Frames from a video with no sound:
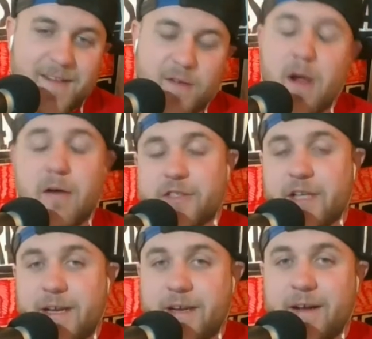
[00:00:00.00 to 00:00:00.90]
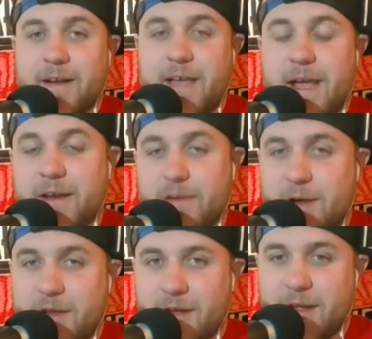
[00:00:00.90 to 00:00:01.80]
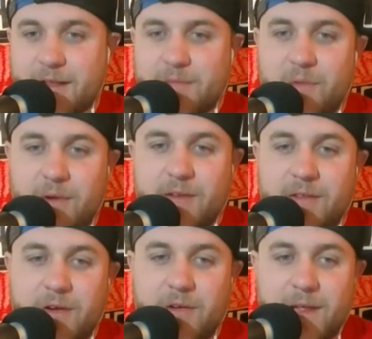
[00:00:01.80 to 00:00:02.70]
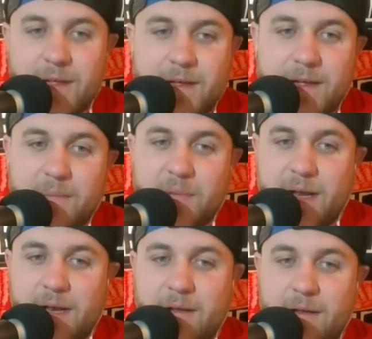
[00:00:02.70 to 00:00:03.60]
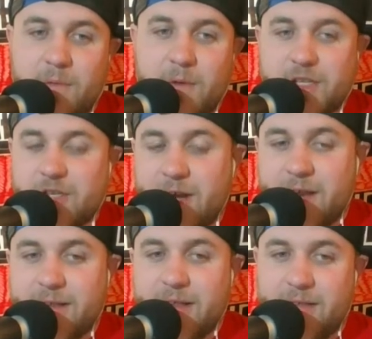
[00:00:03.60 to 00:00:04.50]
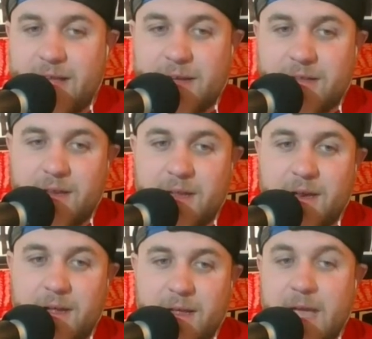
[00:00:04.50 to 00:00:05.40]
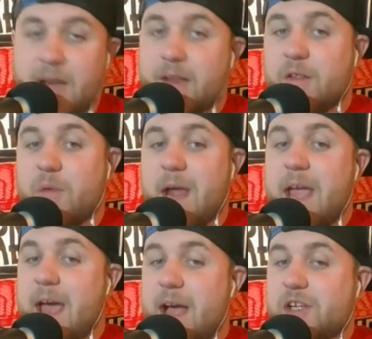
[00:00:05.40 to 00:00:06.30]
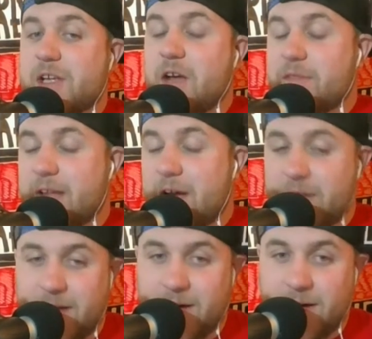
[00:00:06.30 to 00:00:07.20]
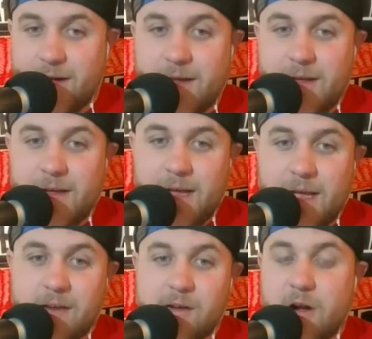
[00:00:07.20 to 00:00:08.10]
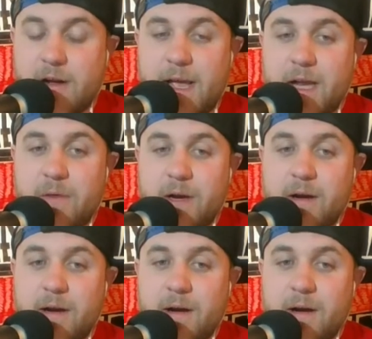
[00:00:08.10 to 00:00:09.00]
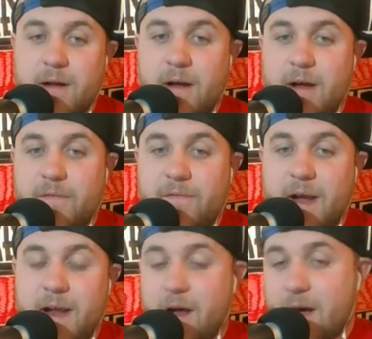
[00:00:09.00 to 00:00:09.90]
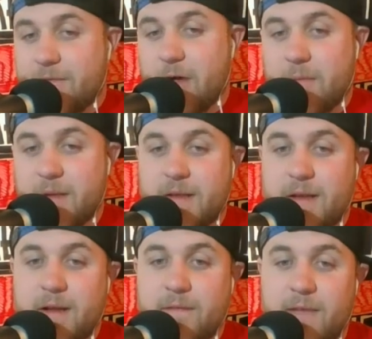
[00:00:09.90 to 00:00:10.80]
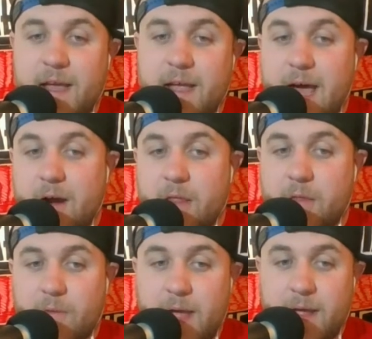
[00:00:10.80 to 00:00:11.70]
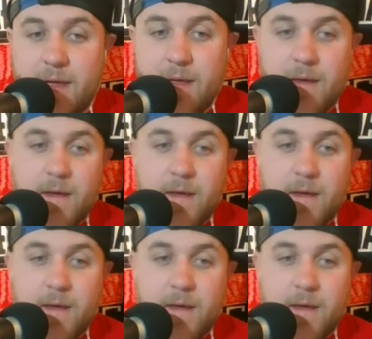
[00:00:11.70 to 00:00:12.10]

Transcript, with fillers: The crowd was chanting Candice Wrestling at this point, so it played in what Johnny says next. And then Candice LeRae actually comes out here, and Gargano and her fight off Almas and Vega out of the ring.